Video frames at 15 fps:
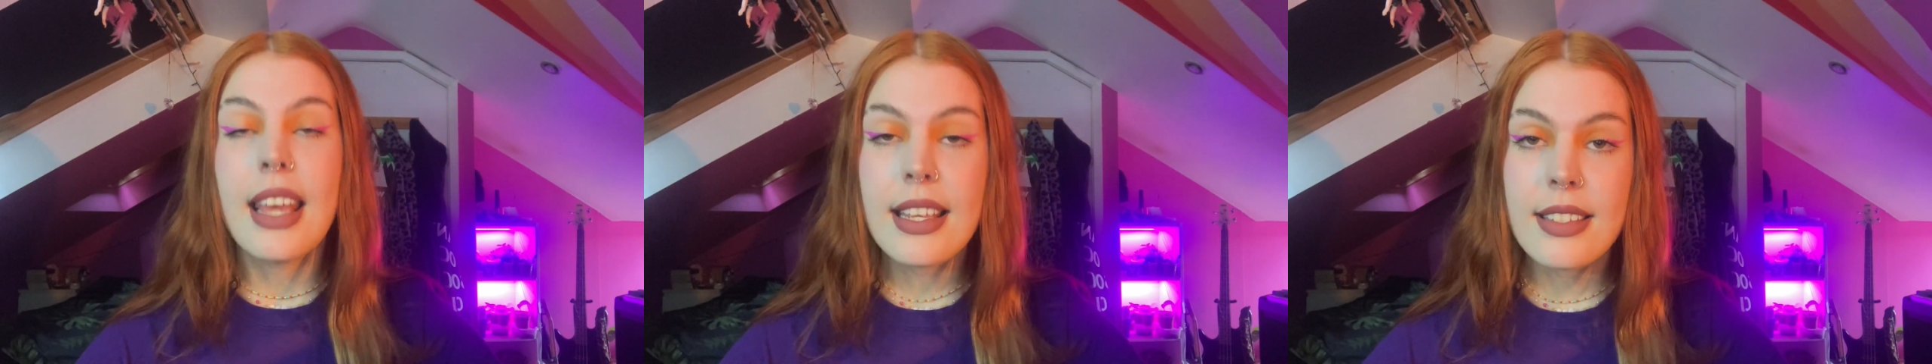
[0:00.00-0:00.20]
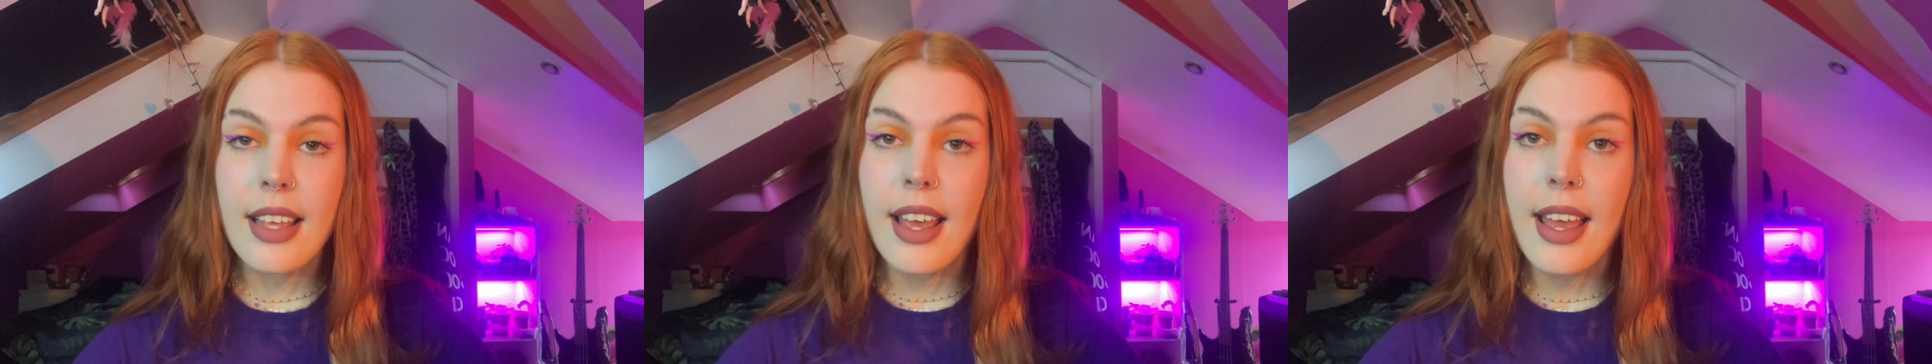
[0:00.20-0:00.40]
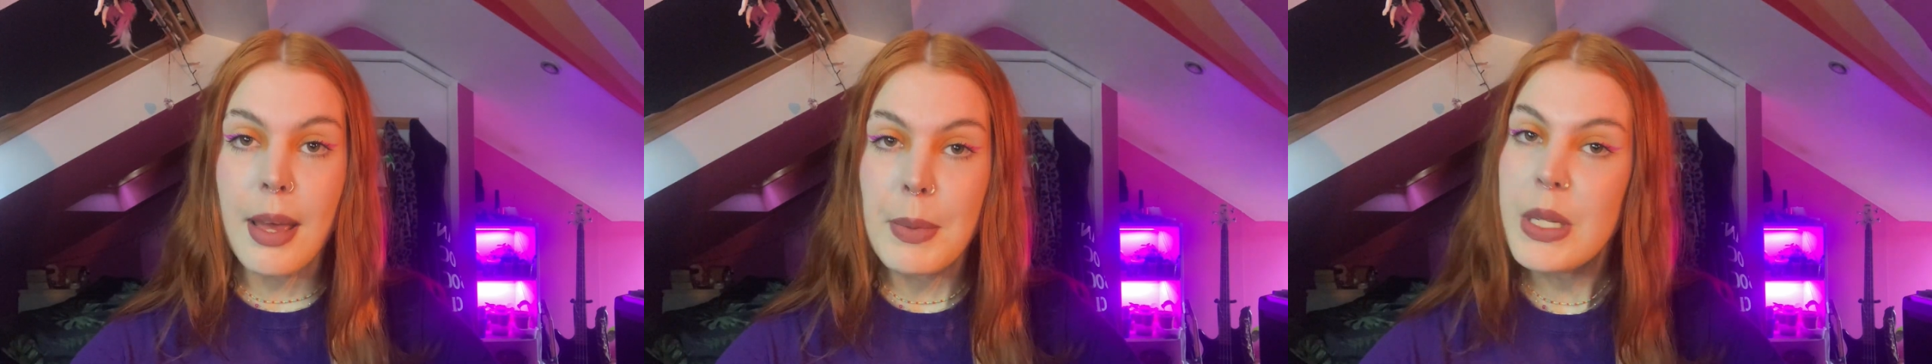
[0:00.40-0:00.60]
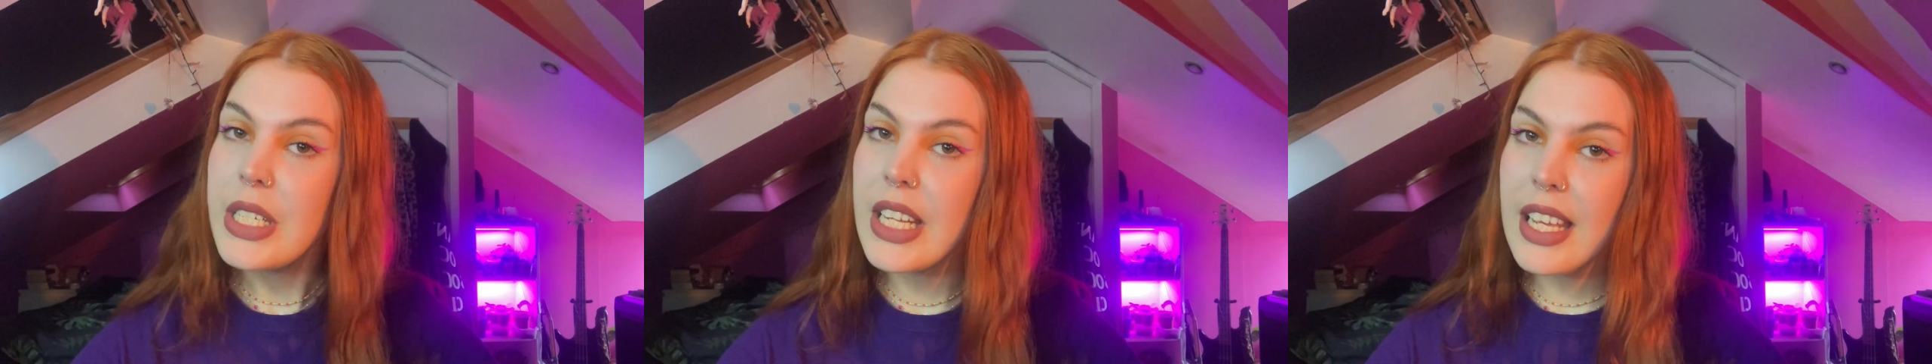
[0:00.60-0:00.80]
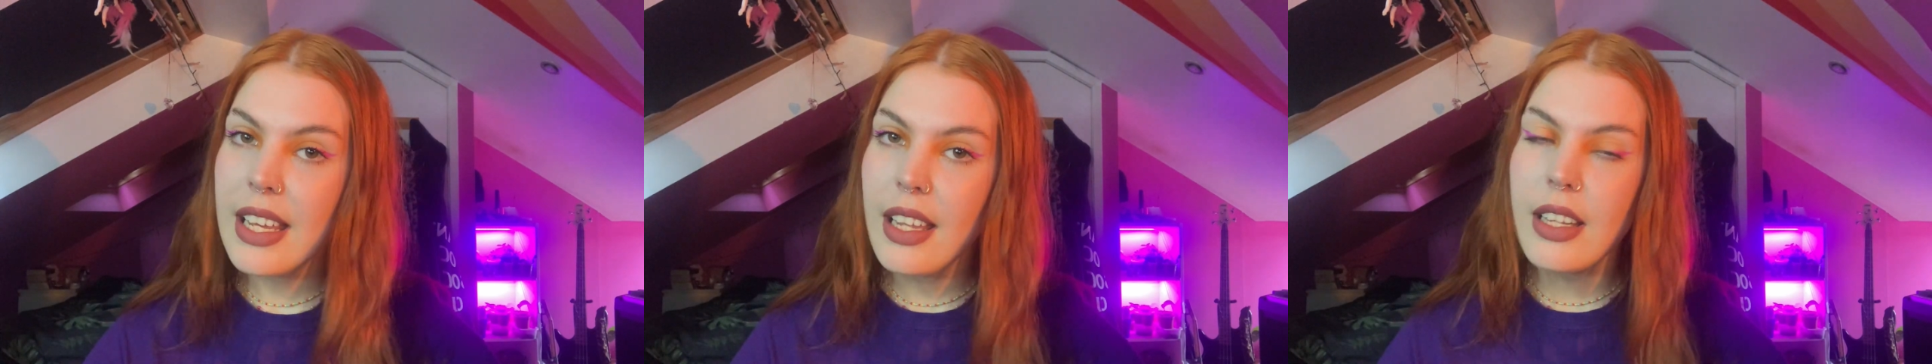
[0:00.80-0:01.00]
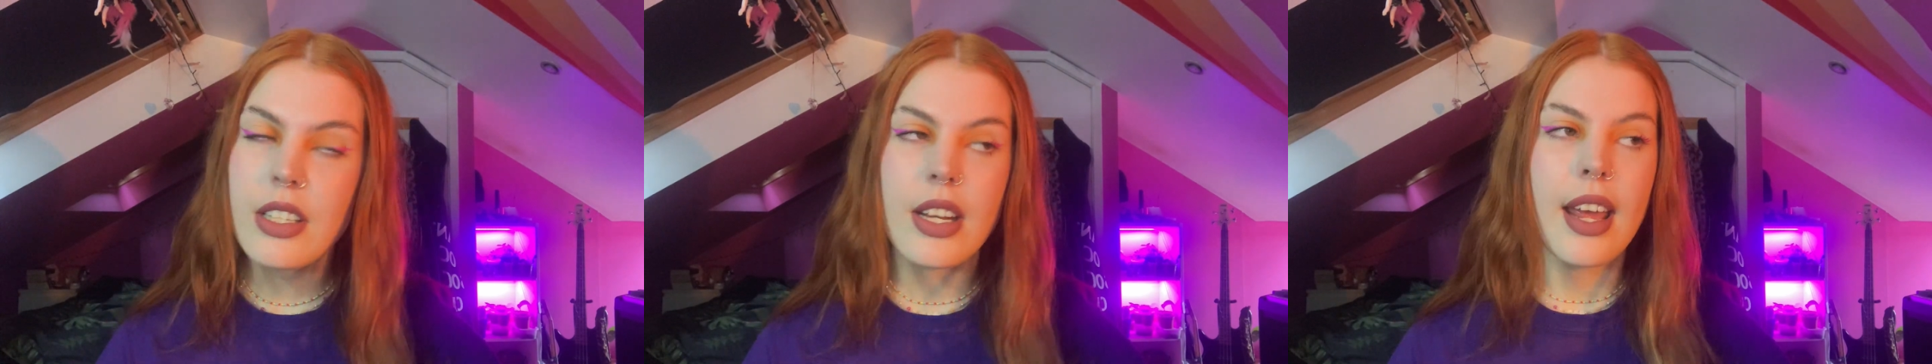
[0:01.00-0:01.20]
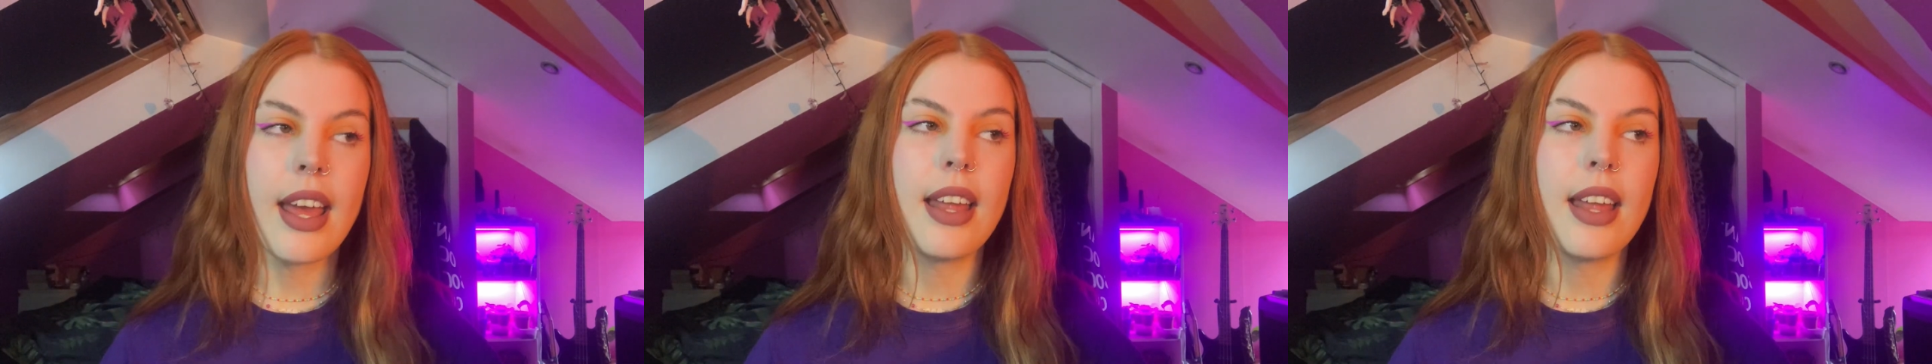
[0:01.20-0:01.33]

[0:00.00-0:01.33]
yes, I am indeed,